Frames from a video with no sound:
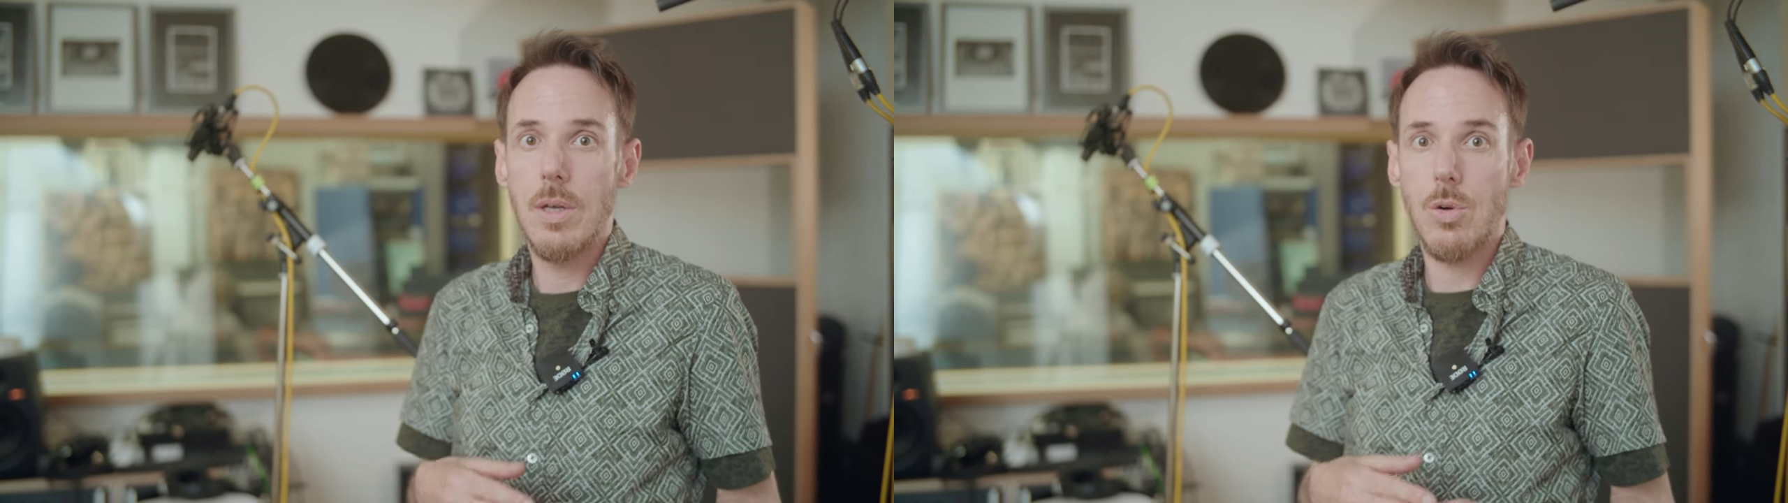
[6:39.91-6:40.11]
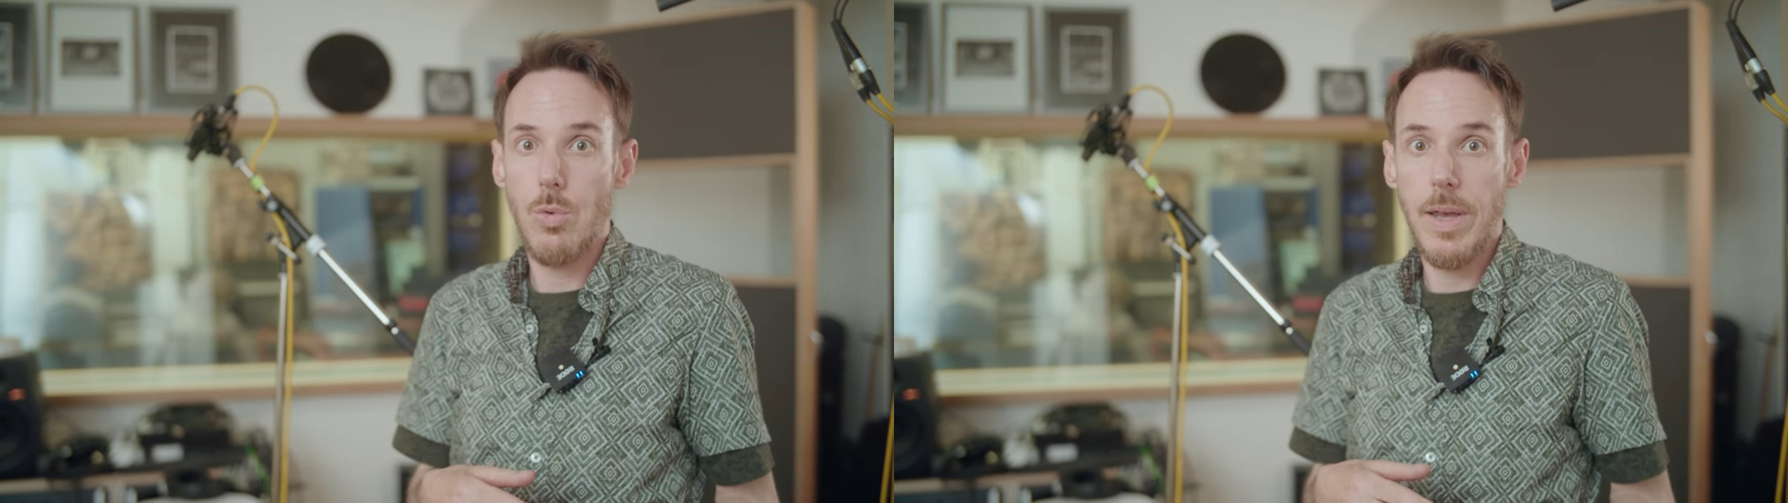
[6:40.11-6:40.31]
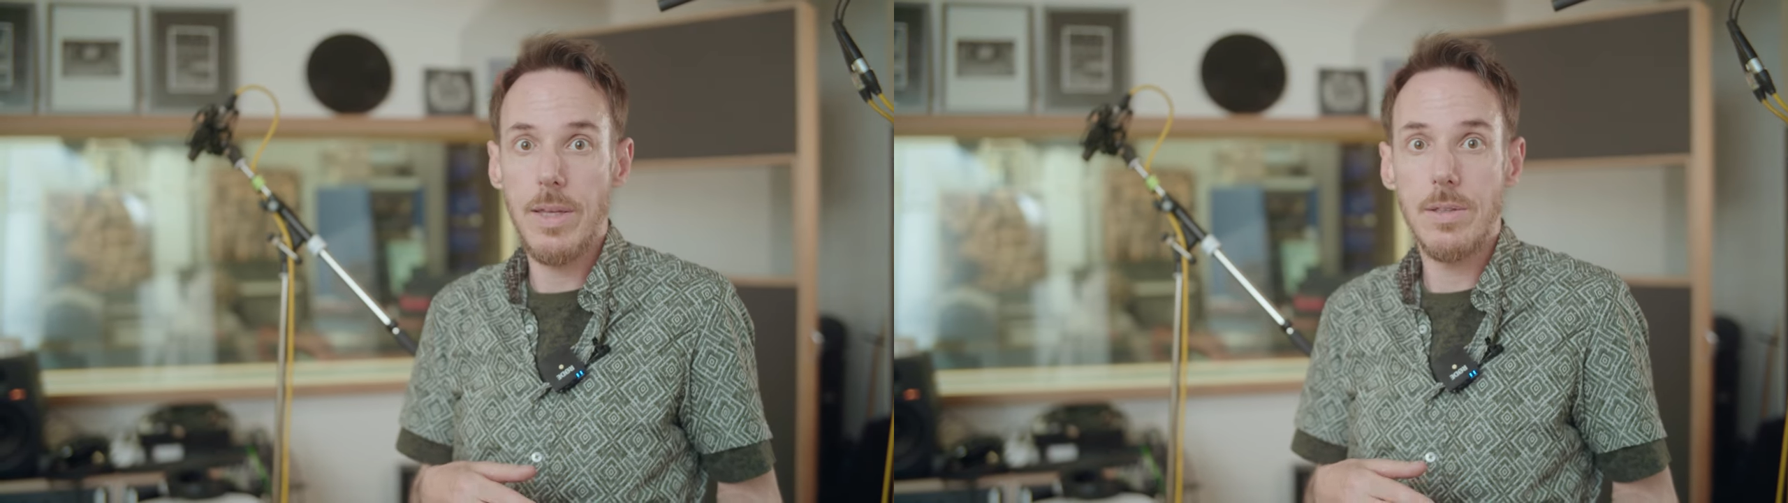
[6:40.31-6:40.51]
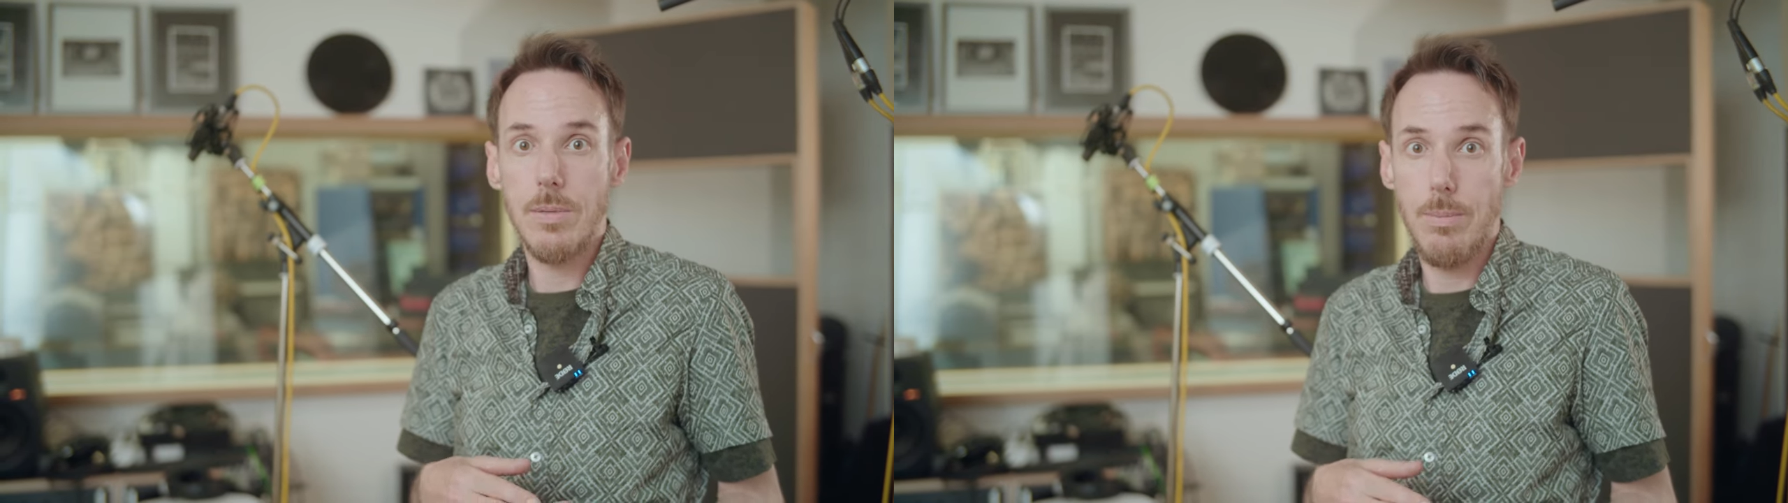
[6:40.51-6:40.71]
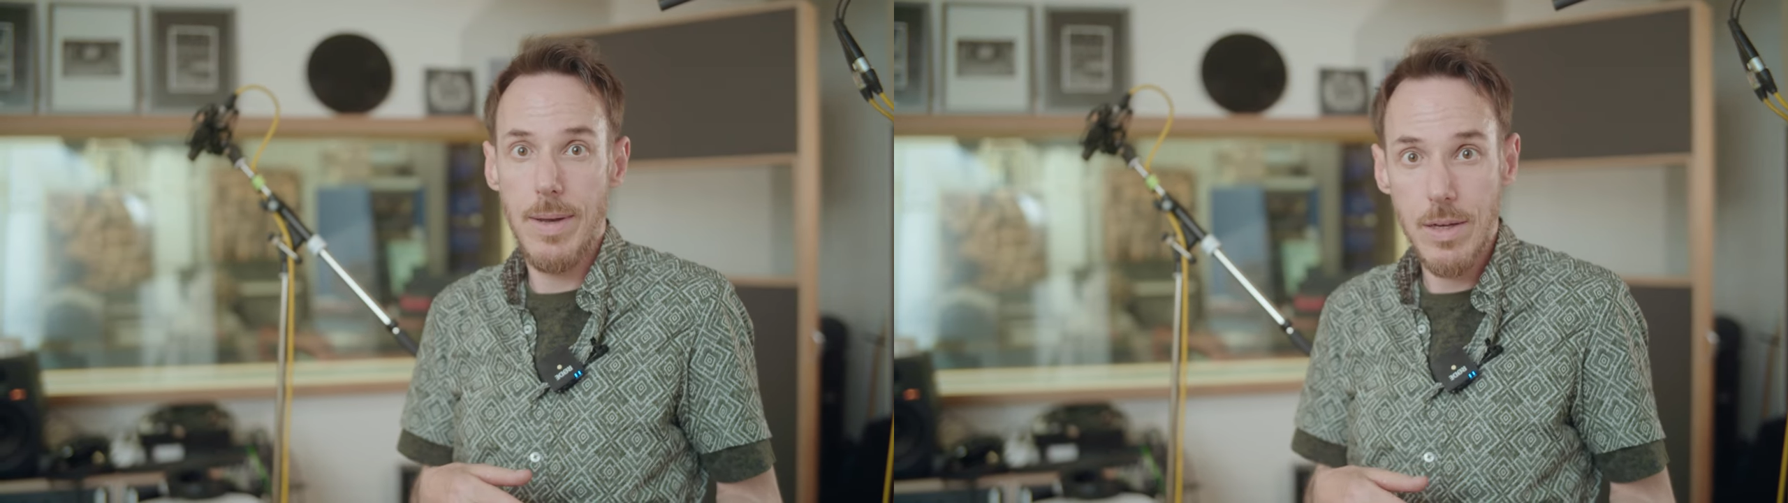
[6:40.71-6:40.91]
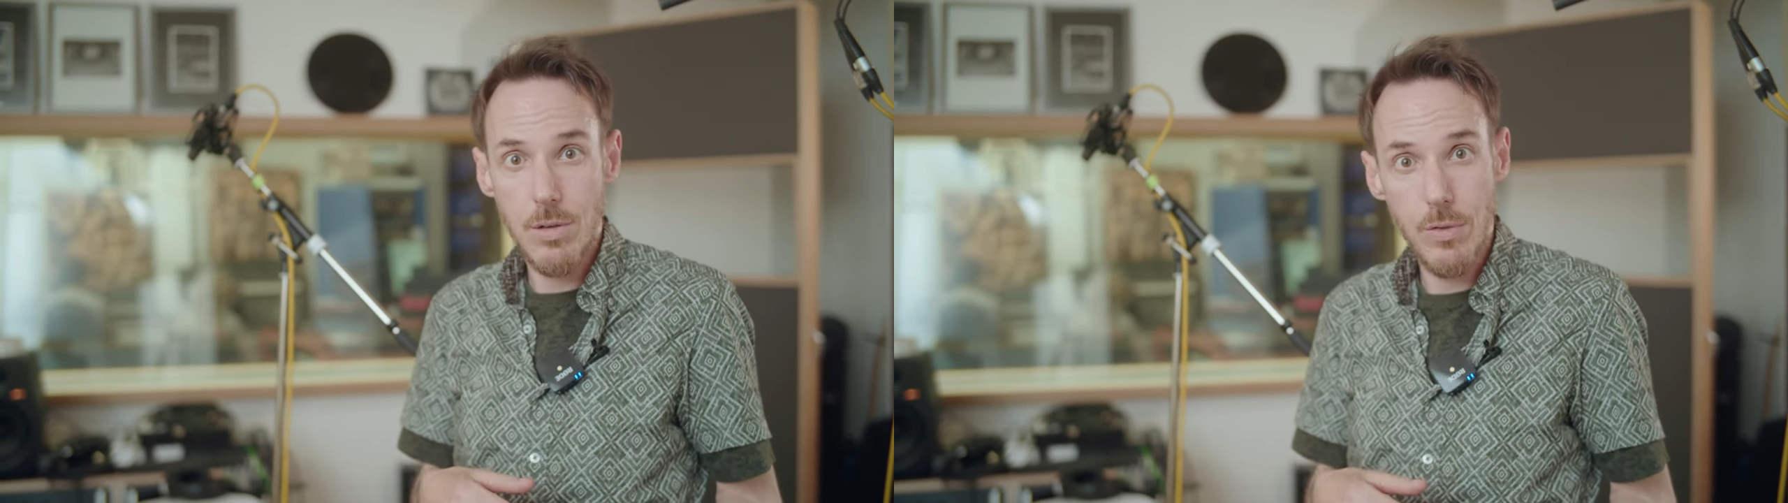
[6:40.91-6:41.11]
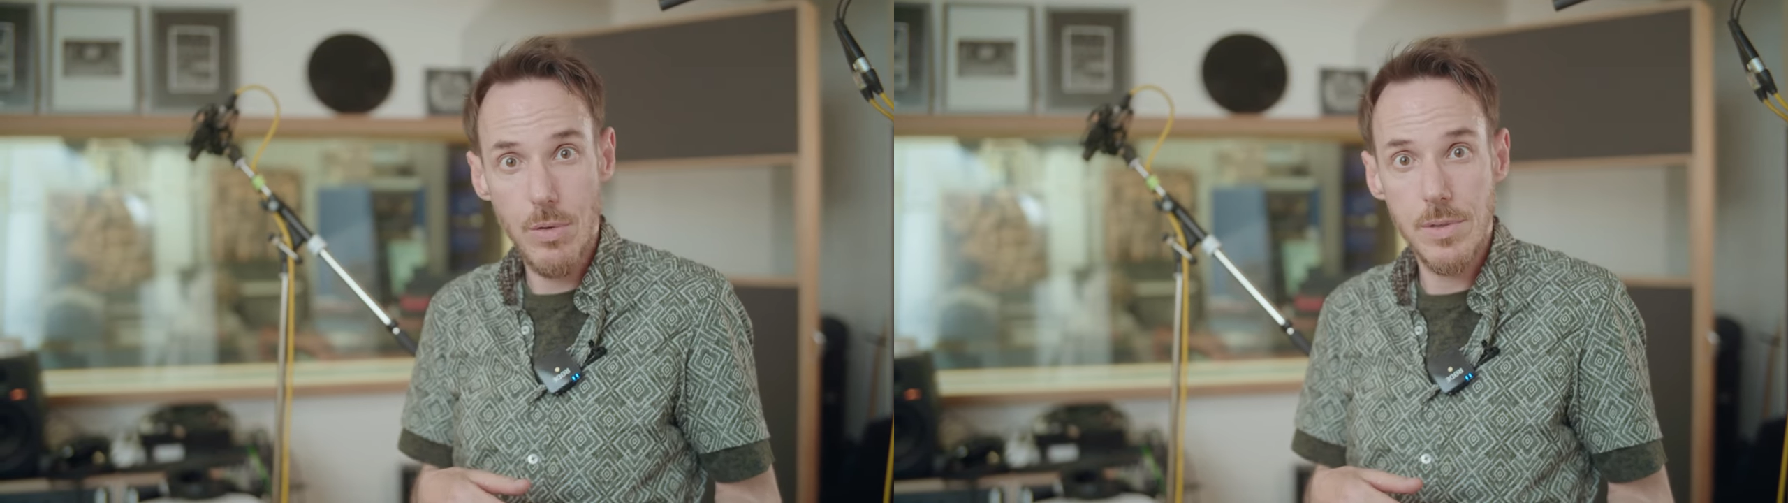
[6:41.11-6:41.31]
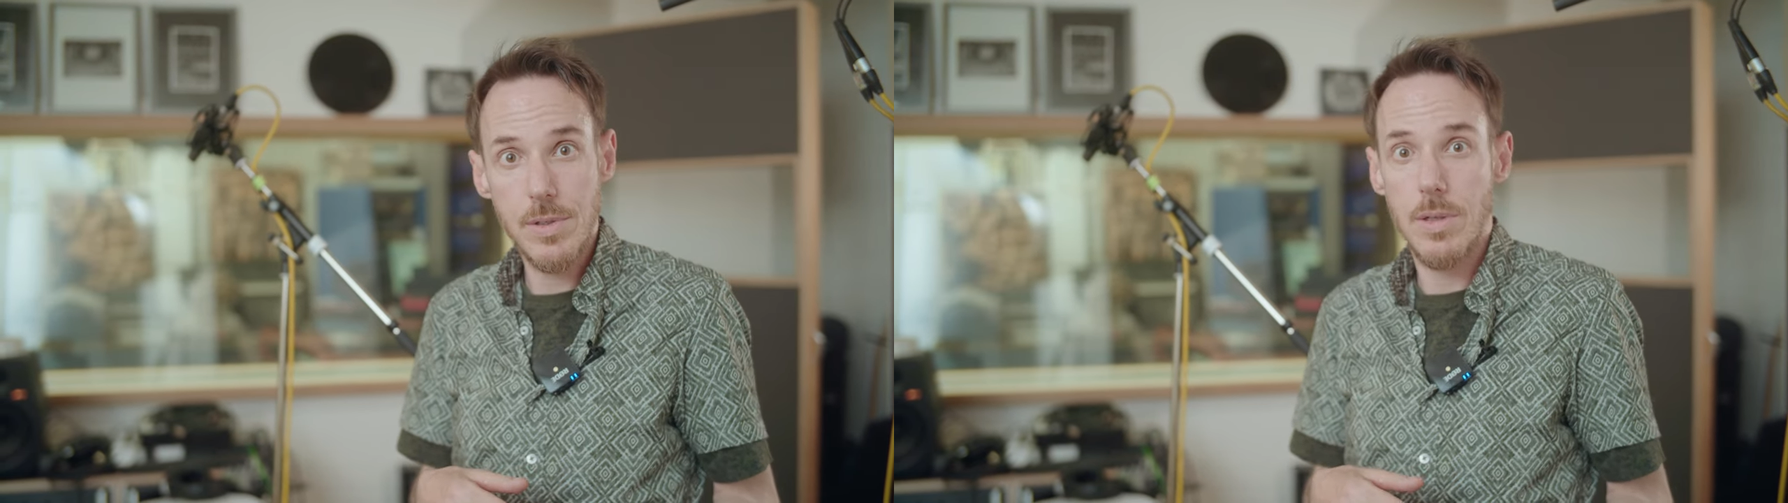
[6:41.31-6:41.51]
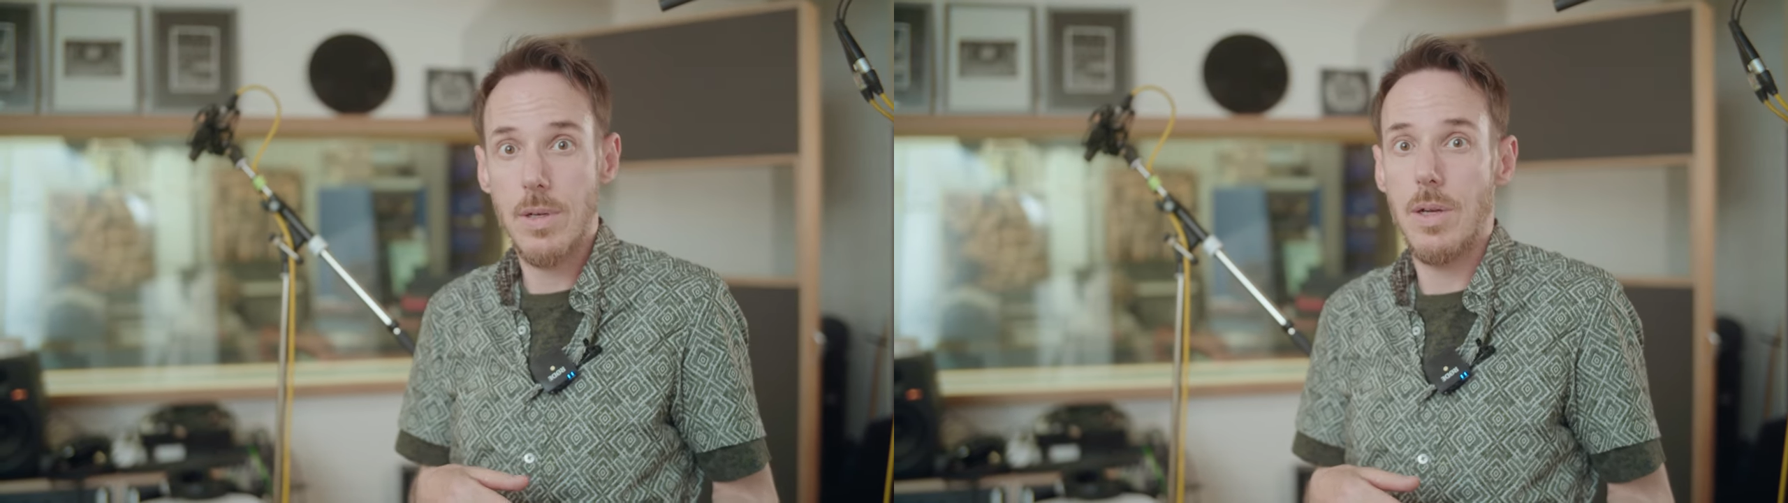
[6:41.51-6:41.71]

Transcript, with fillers: great microphones,